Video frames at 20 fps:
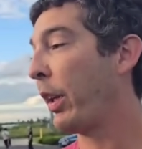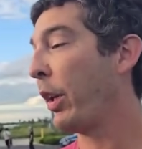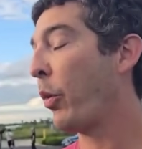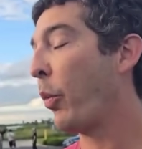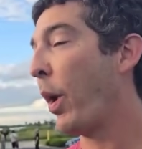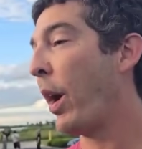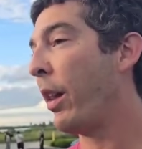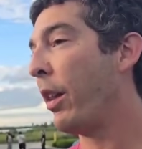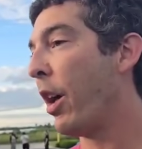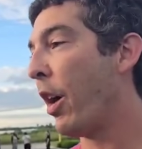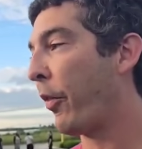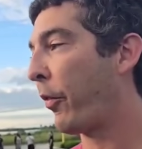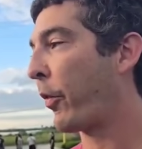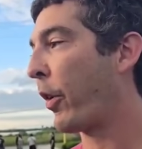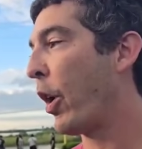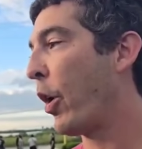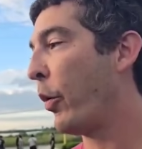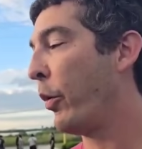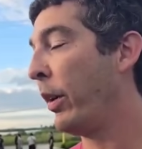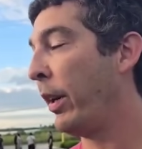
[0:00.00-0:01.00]
really well
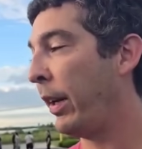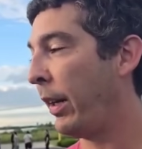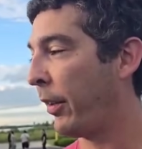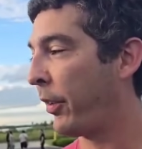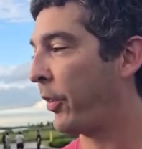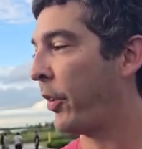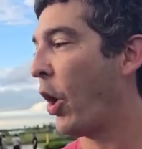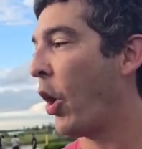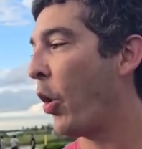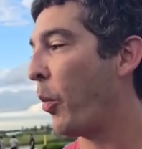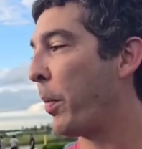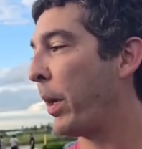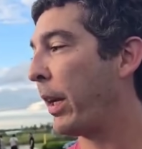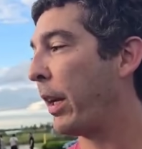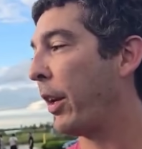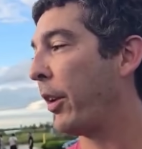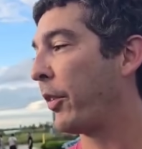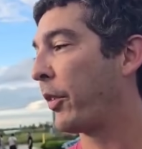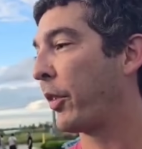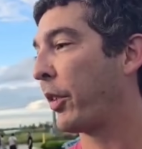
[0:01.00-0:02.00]
off-road and in the snow
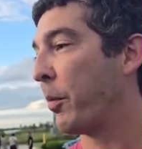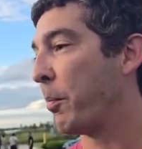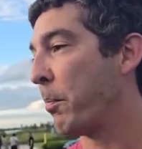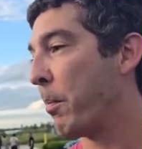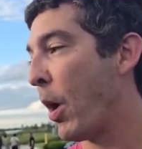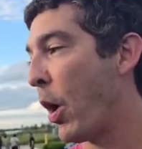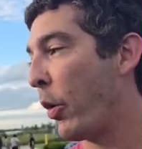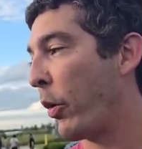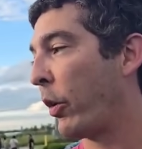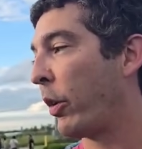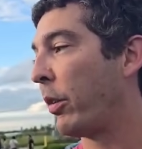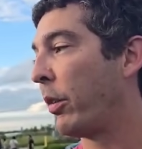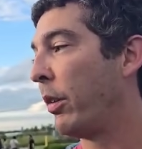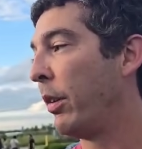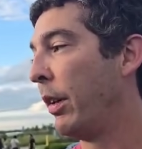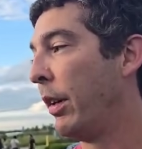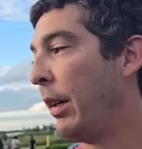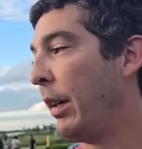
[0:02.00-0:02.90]
because the motor